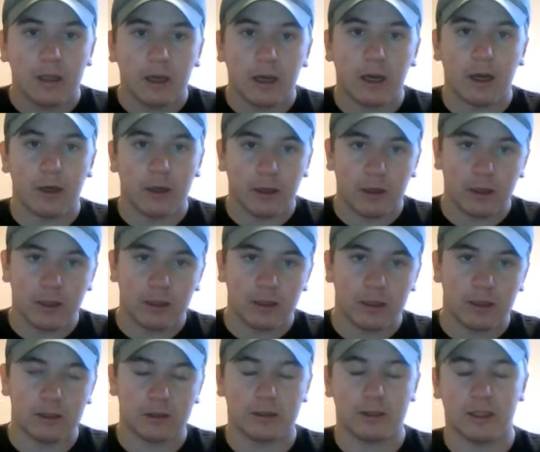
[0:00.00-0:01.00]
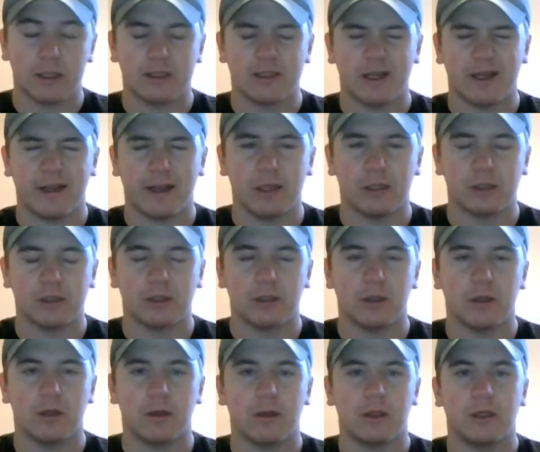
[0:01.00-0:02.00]
uh, in today's day and age,
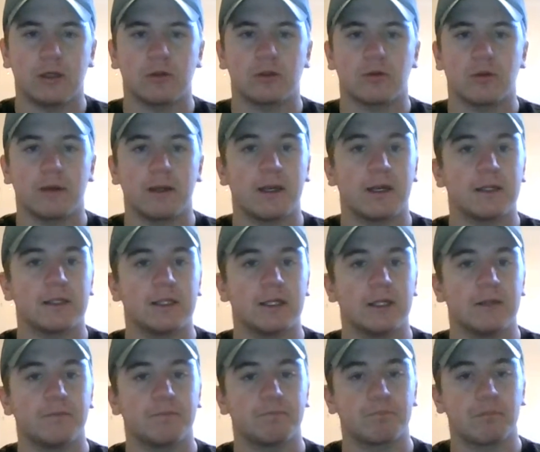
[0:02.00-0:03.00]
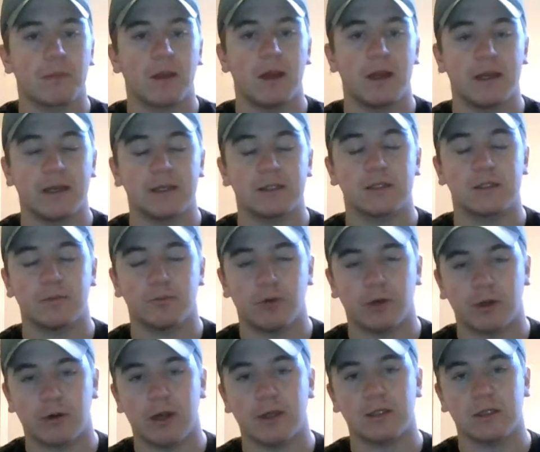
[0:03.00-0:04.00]
in the year 2019 it is
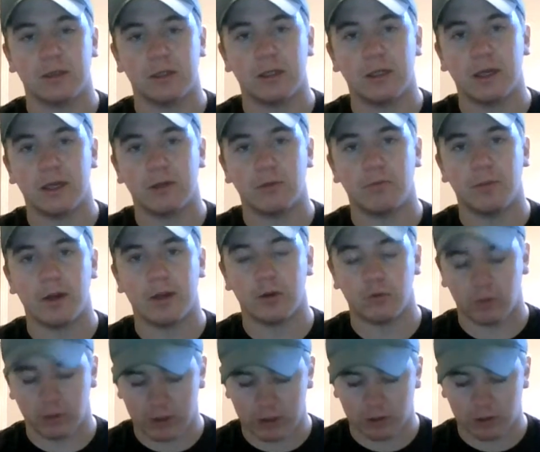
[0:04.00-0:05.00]
progressively getting better, which